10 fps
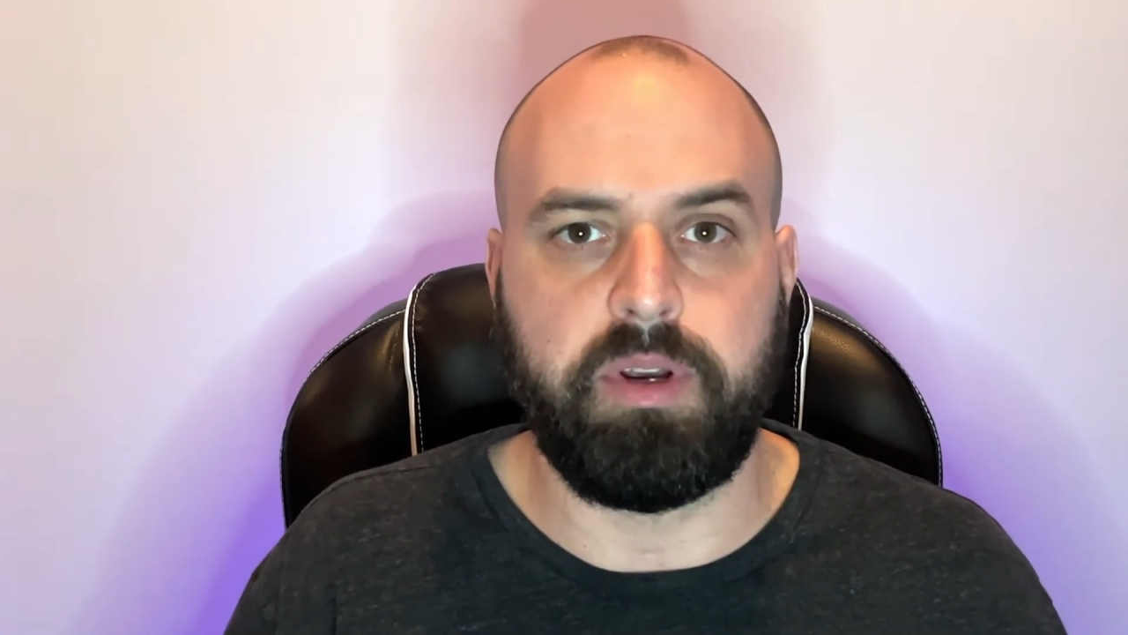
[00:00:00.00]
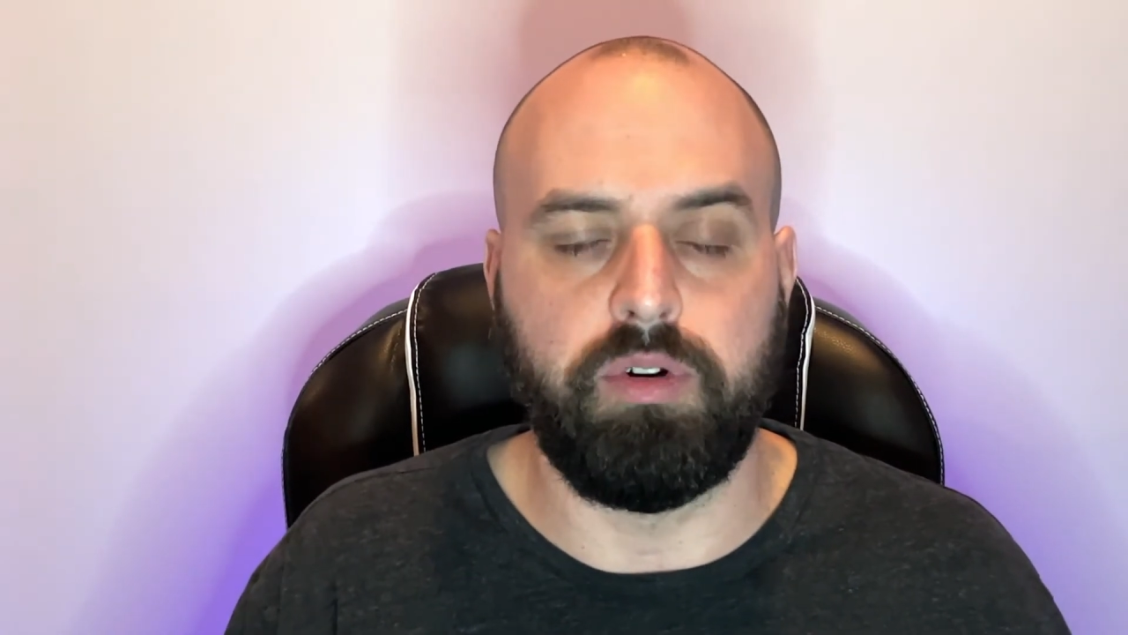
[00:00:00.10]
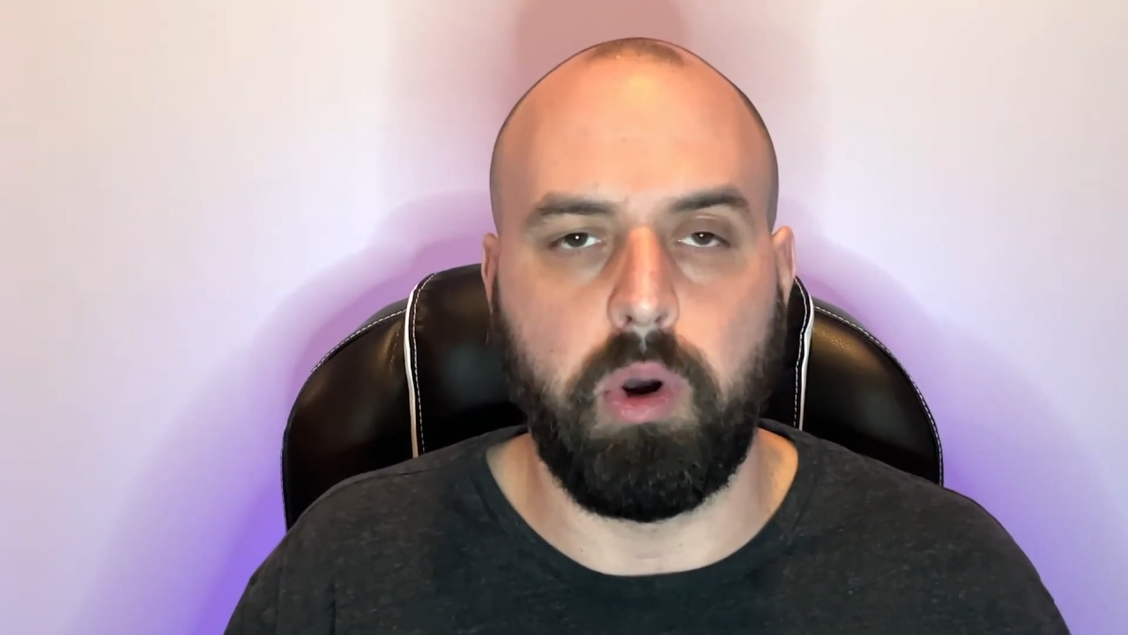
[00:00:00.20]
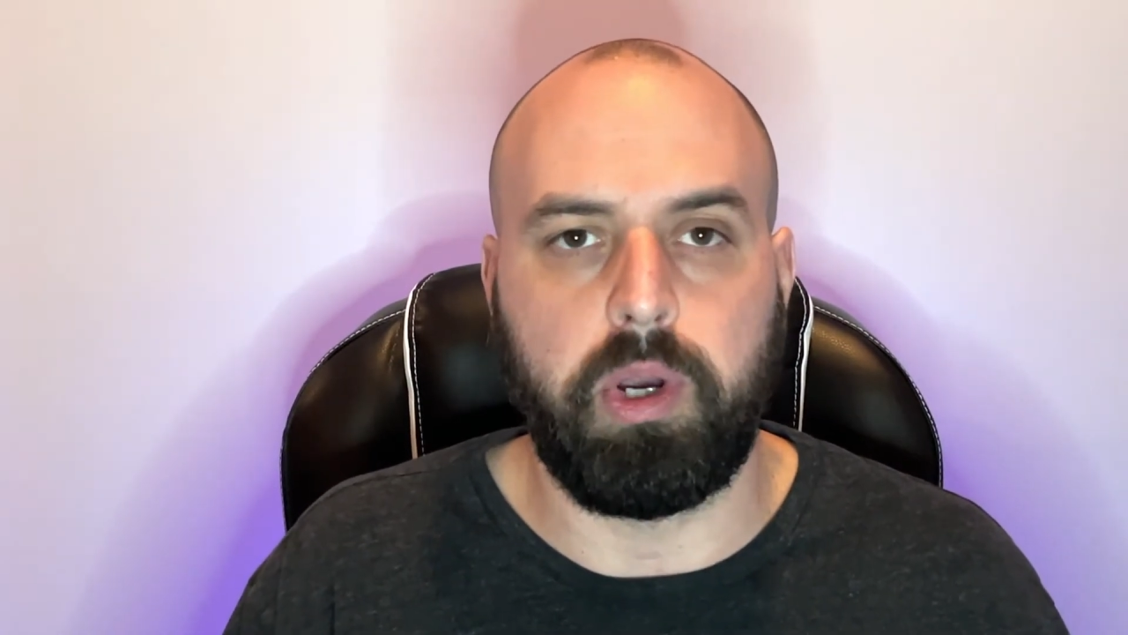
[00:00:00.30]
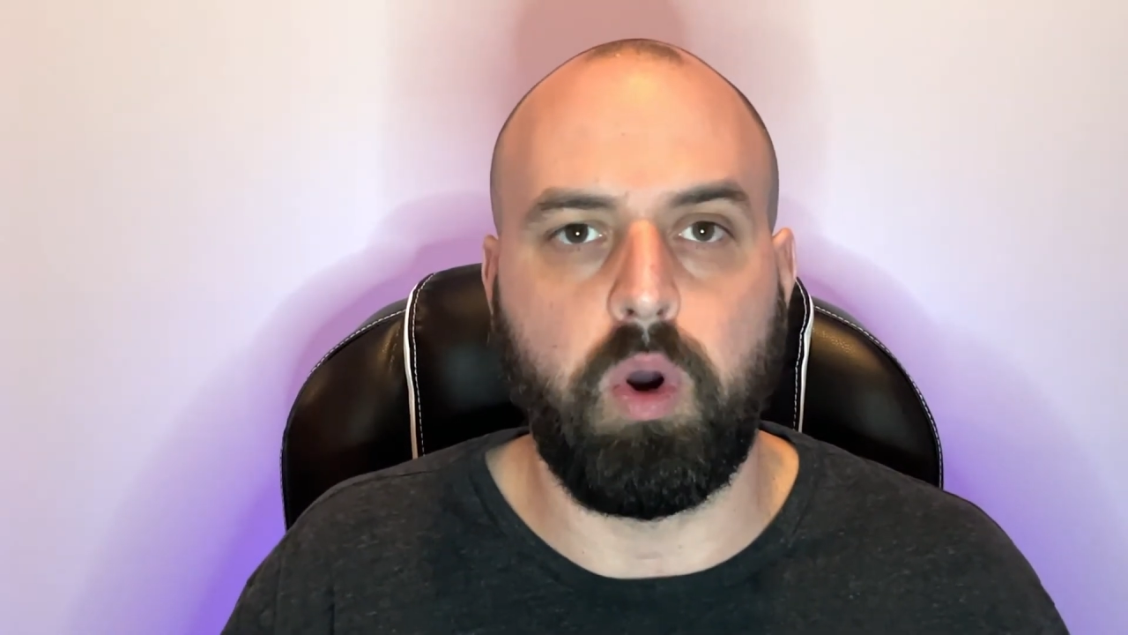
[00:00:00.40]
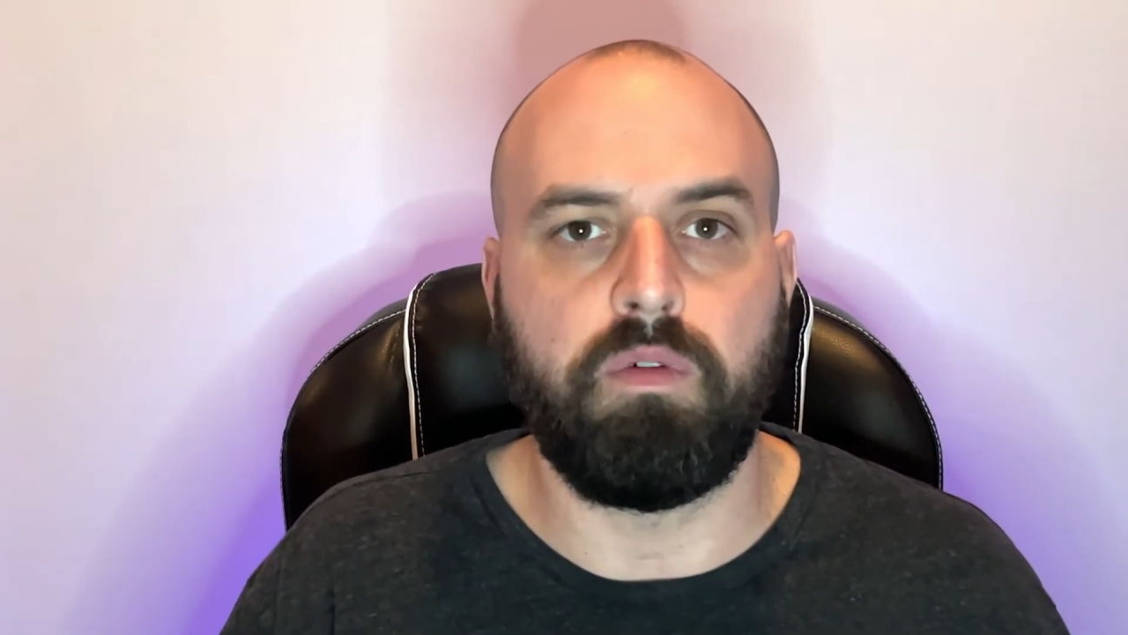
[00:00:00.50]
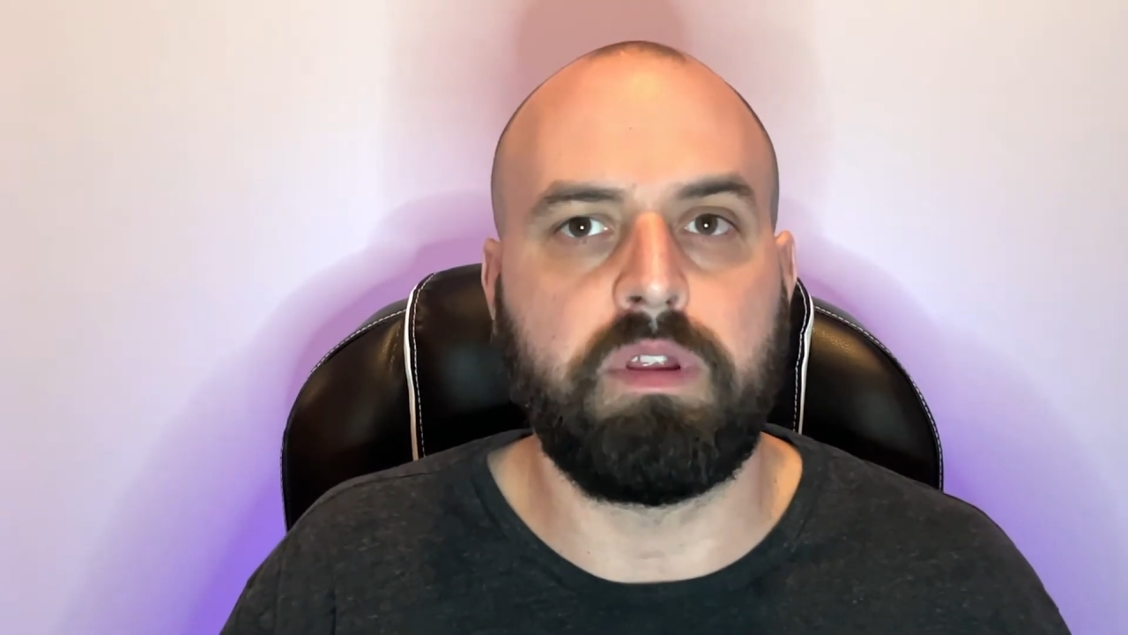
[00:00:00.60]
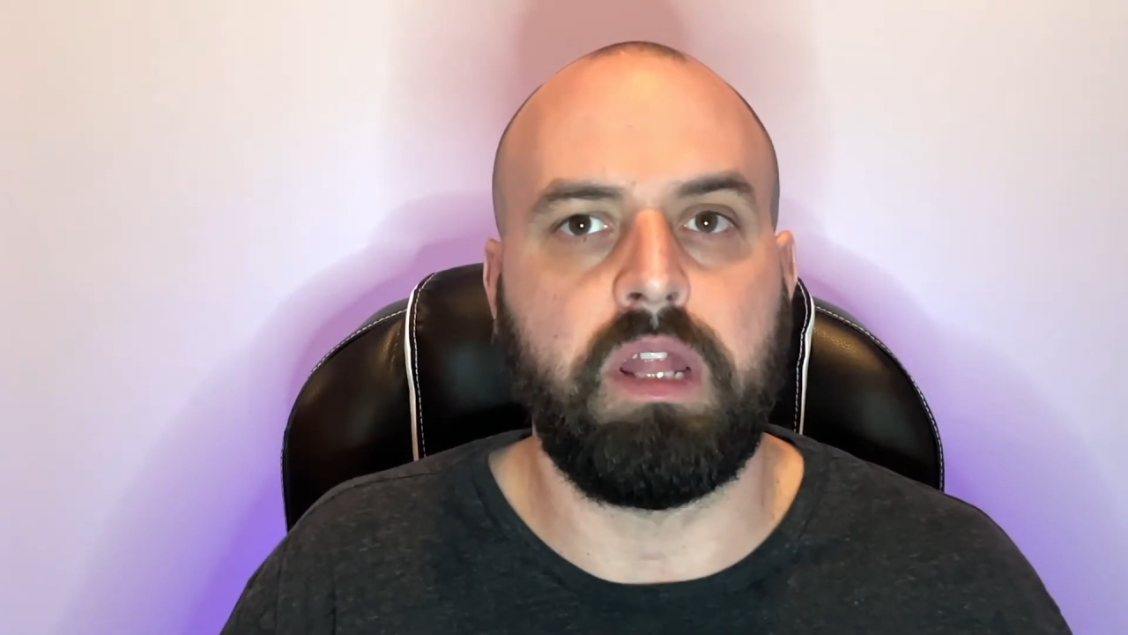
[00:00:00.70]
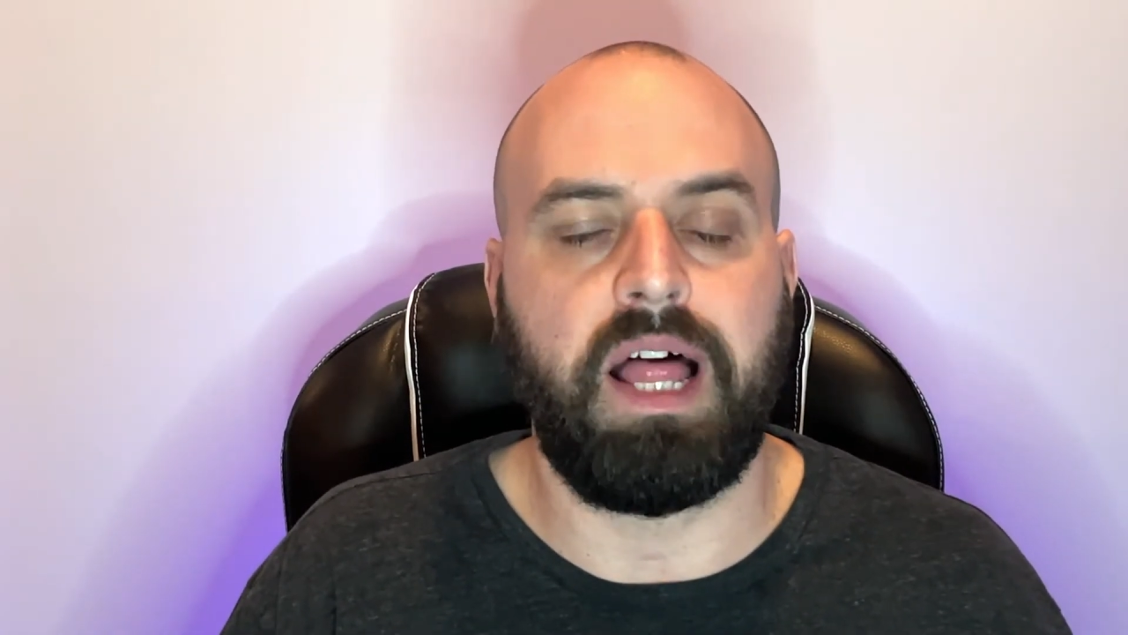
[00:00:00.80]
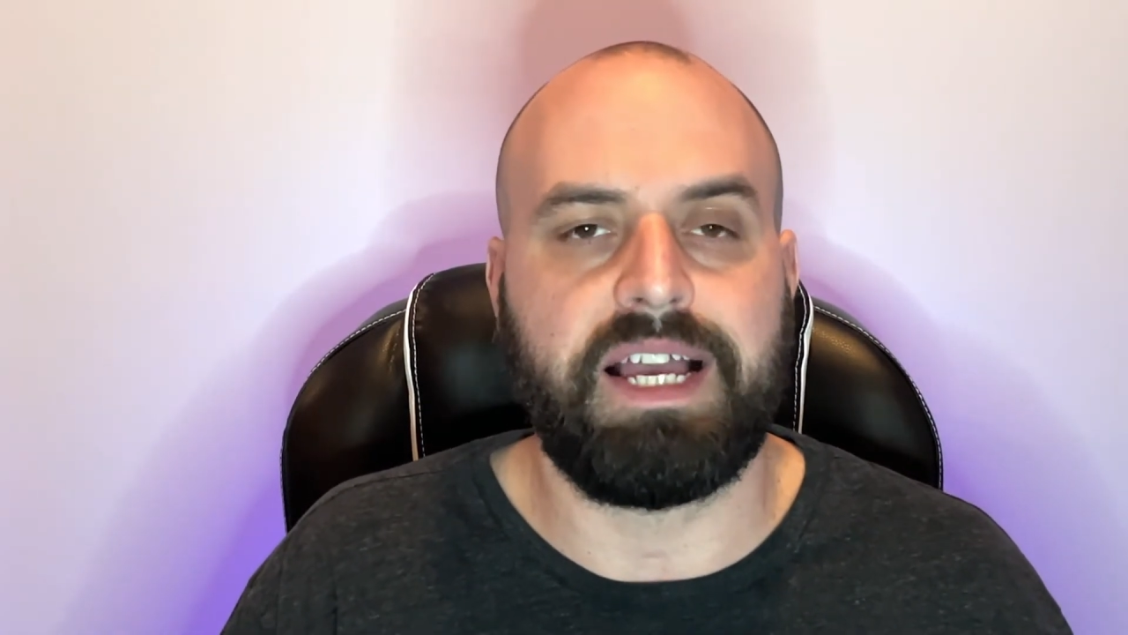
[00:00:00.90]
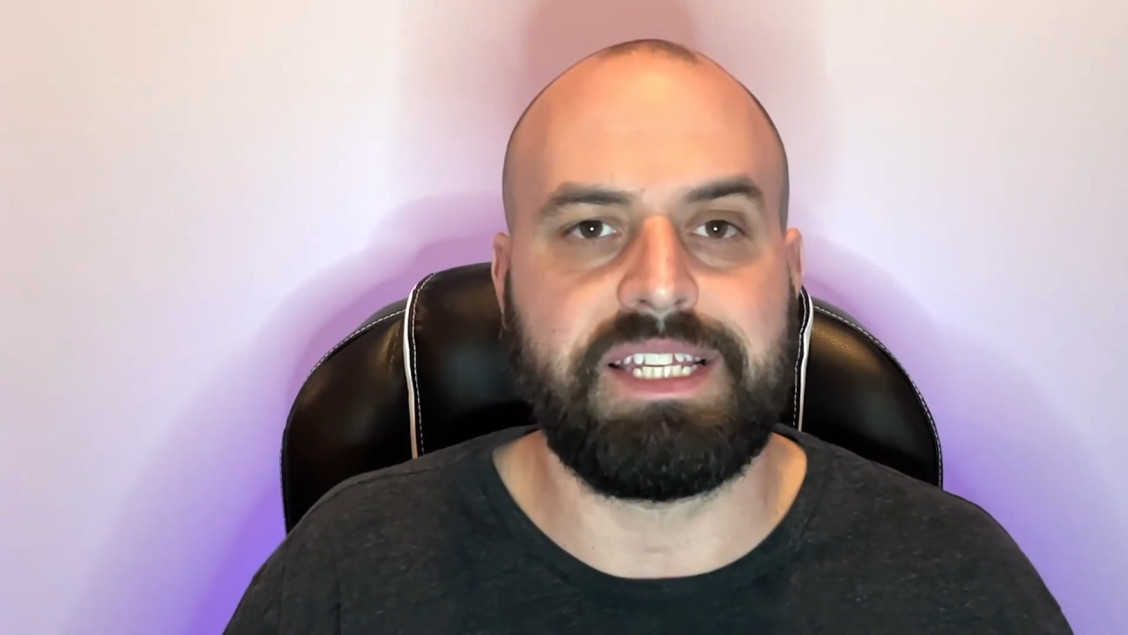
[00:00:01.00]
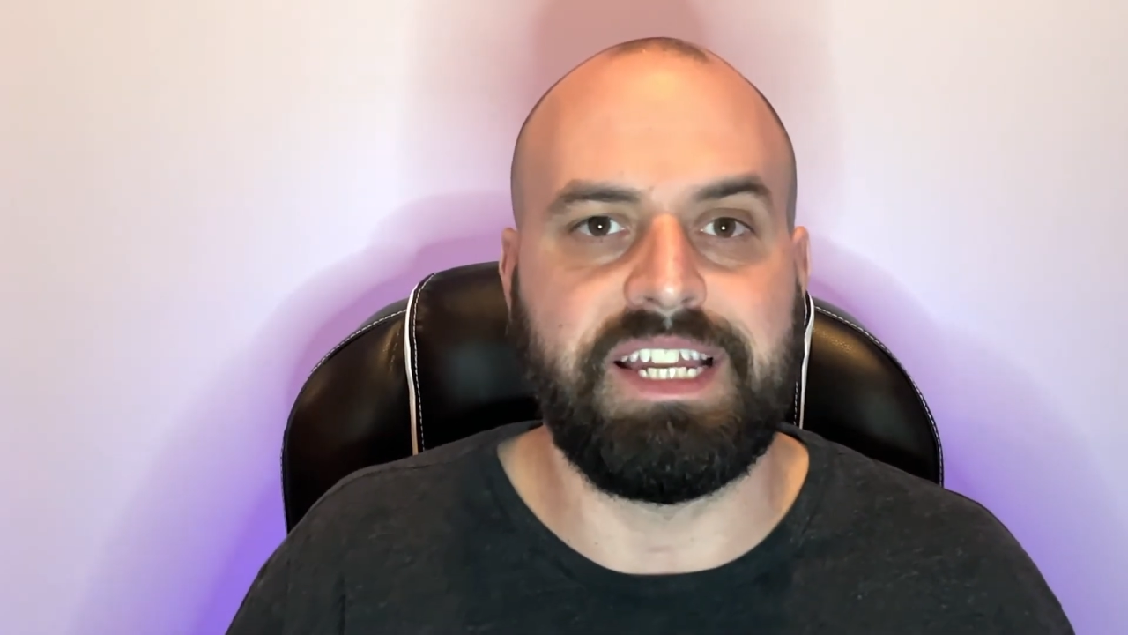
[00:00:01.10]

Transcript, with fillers: growing over the last